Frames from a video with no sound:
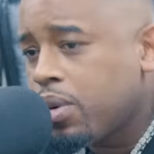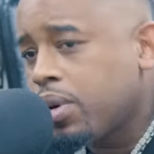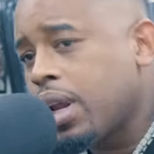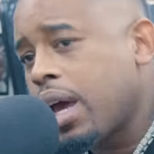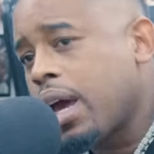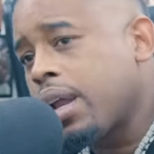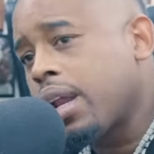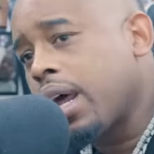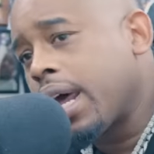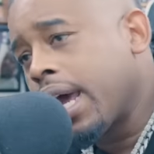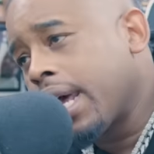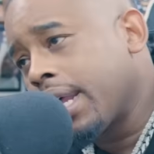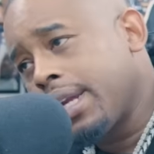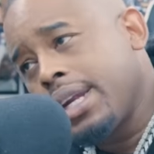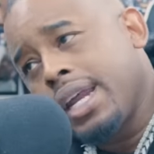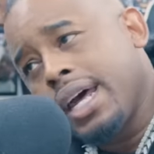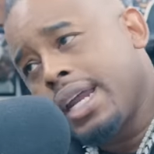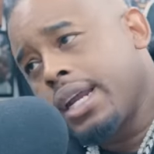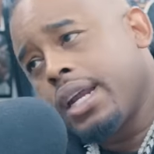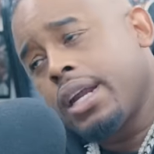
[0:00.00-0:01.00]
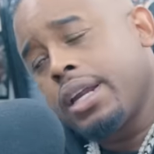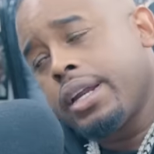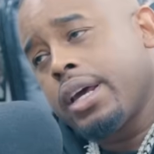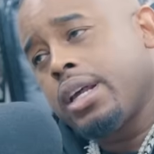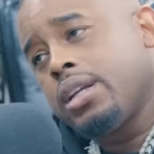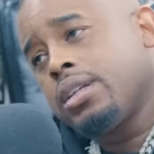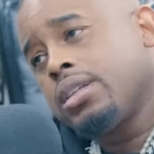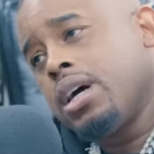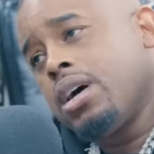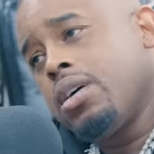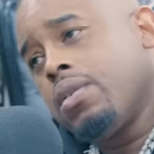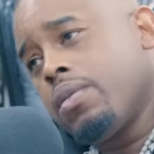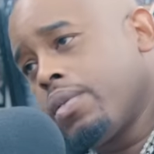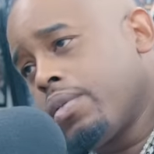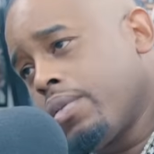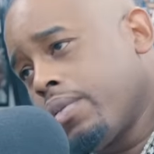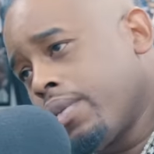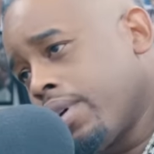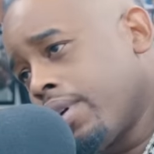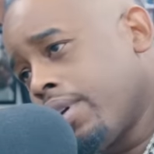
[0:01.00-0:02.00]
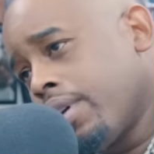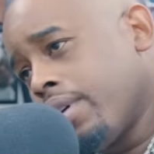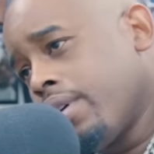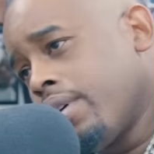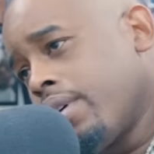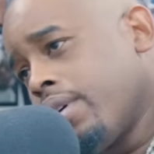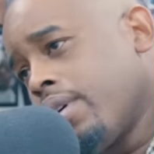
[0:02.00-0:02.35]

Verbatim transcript: no, no, not out of Dallas. I don't. Want she can't